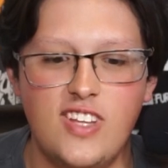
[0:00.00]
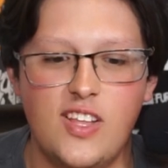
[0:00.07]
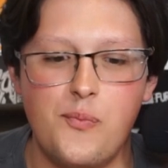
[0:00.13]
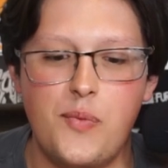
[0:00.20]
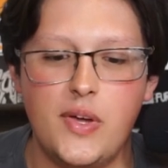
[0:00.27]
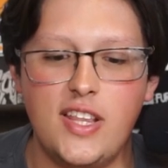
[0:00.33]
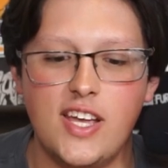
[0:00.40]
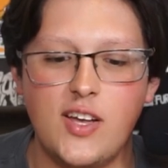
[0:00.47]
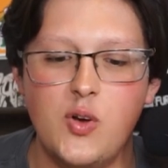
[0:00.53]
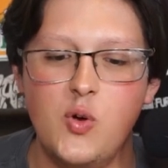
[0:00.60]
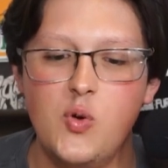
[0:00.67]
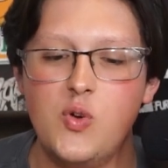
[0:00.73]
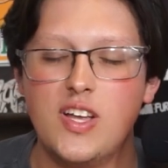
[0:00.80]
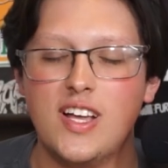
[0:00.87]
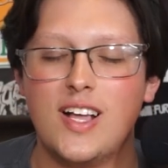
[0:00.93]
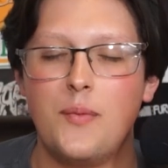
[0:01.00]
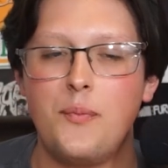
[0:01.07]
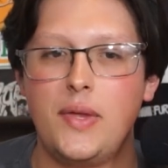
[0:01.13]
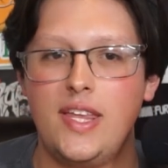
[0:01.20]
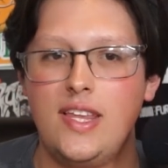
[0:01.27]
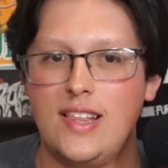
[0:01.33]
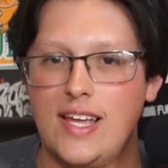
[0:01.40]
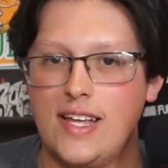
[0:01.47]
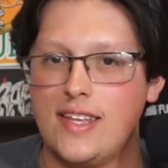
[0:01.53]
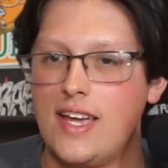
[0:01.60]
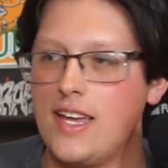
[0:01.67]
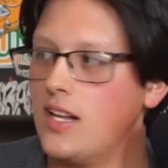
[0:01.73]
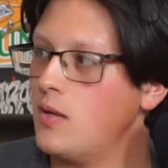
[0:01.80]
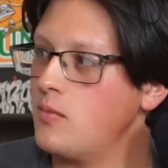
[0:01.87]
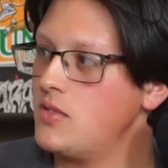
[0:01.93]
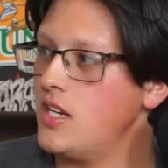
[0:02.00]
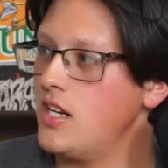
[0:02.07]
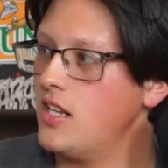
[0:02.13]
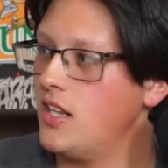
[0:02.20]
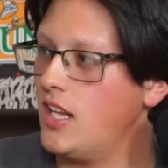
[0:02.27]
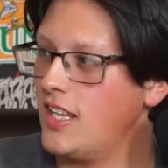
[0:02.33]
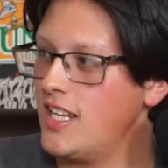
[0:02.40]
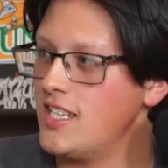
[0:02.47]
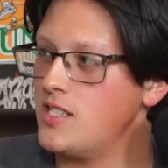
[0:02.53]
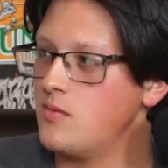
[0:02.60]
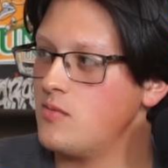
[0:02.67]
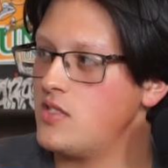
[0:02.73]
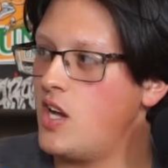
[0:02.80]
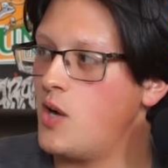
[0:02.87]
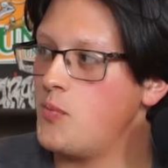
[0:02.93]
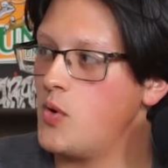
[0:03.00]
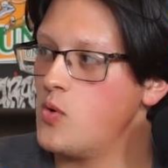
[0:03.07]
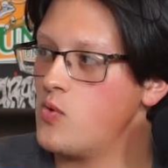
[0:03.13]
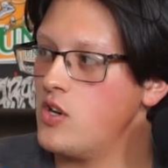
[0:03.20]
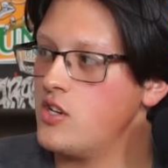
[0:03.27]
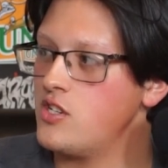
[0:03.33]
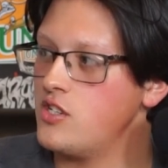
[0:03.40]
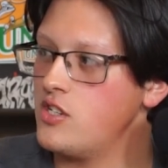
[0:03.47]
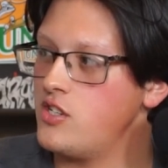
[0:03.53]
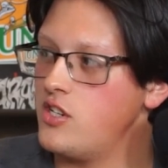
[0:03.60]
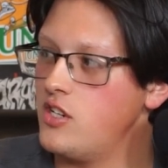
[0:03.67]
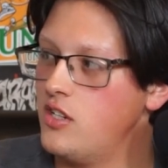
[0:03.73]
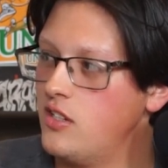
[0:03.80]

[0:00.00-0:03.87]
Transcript: But, like, who can compete like that? You know what I'm saying? Like, that's some Sambo Russian shit.